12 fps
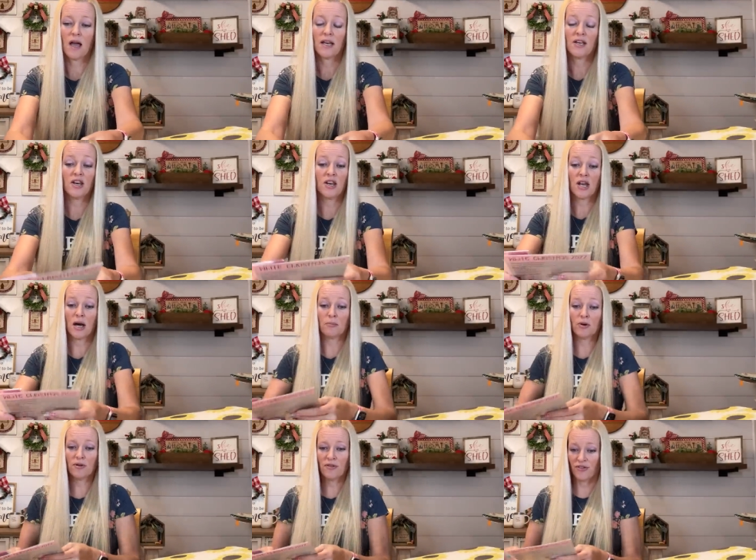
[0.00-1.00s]

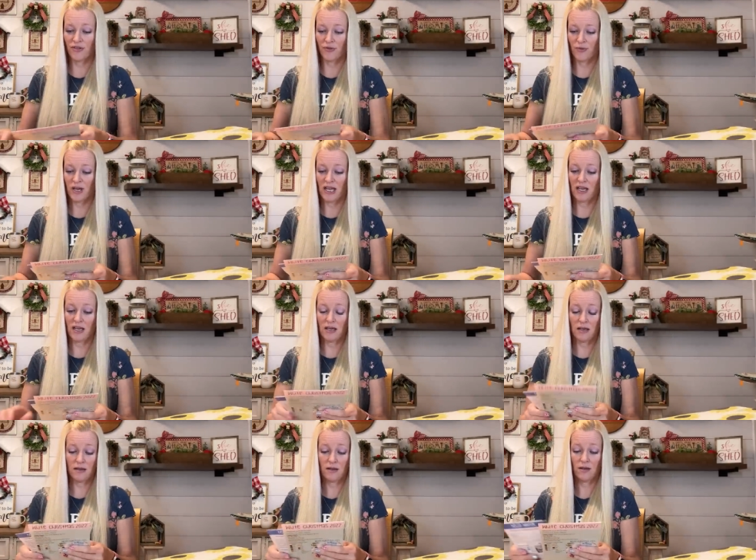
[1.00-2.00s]
Number
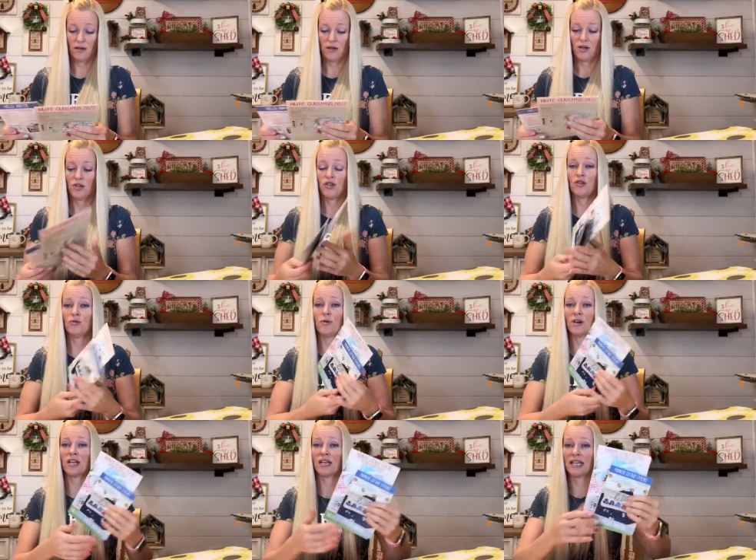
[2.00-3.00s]
three, you
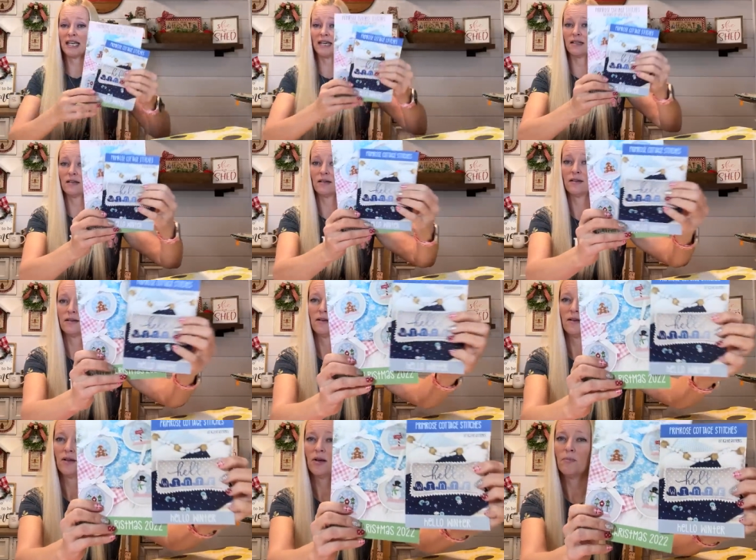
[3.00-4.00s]
are gonna get
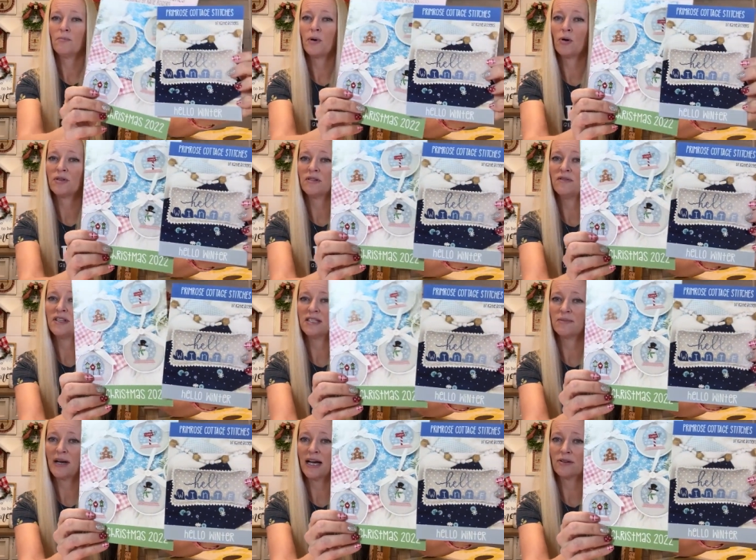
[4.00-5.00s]
both of
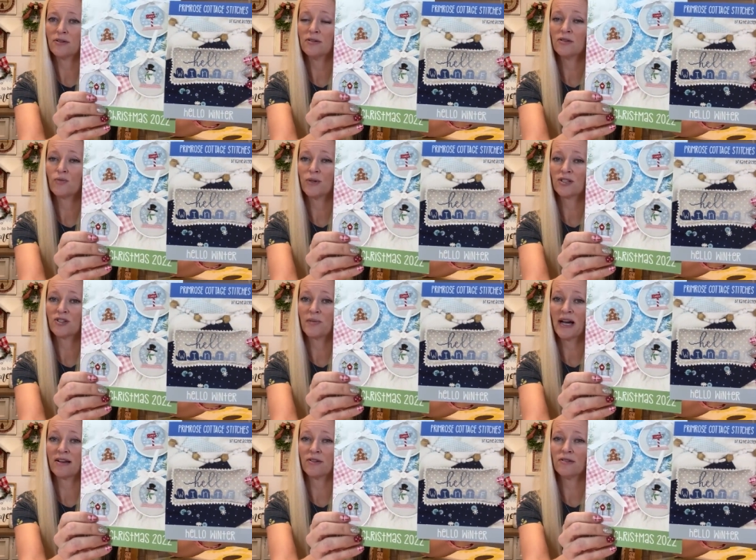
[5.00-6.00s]
these patterns, winter
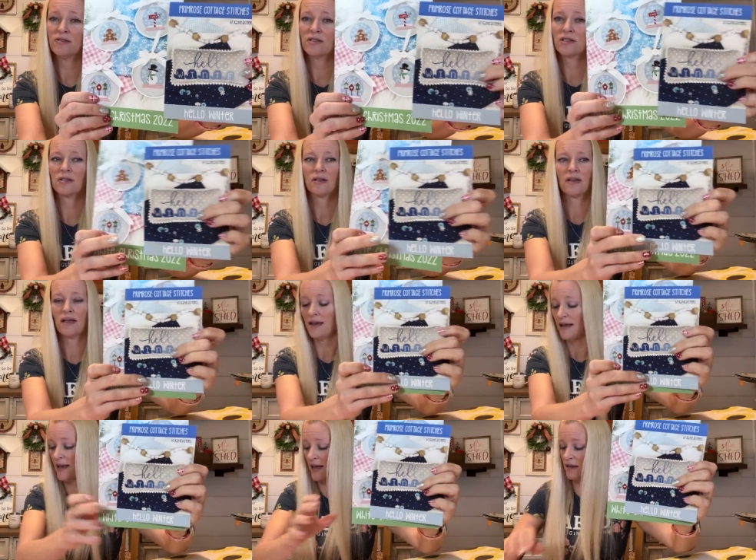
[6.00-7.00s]
patterns,
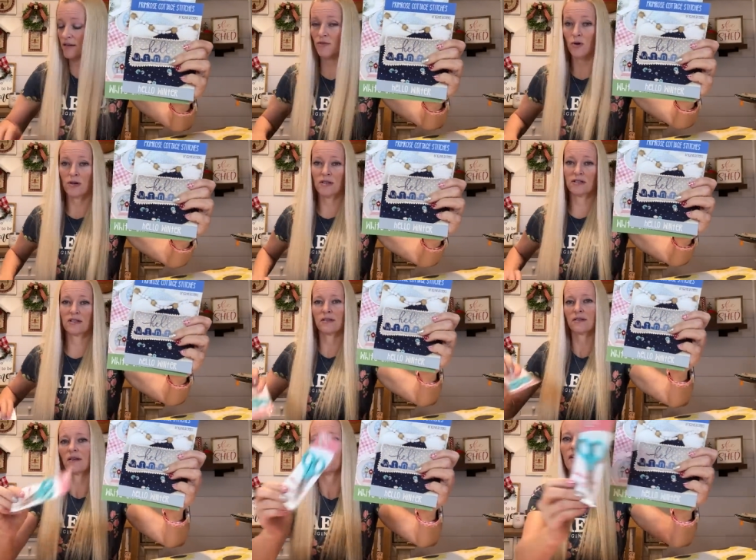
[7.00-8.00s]
and of course,
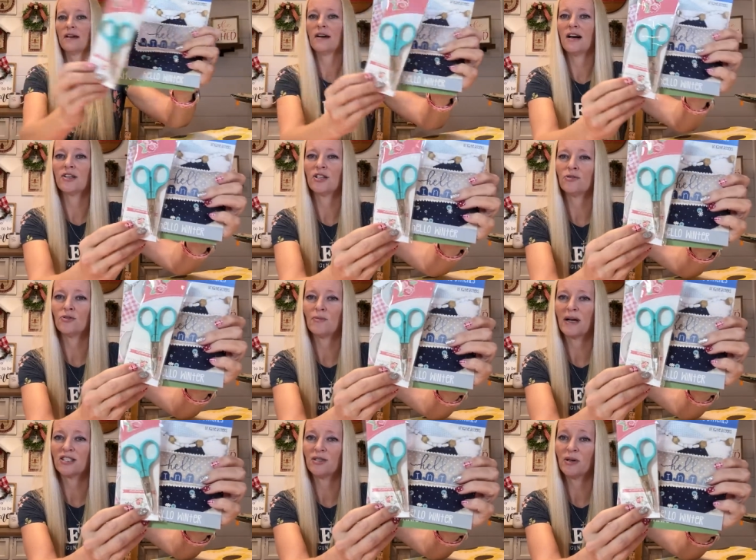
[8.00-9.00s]
a cute little
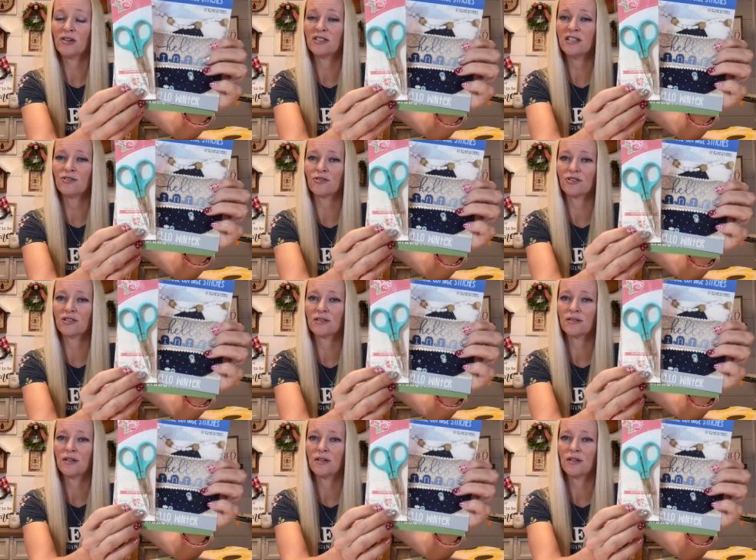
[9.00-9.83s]
matching pair of scissors.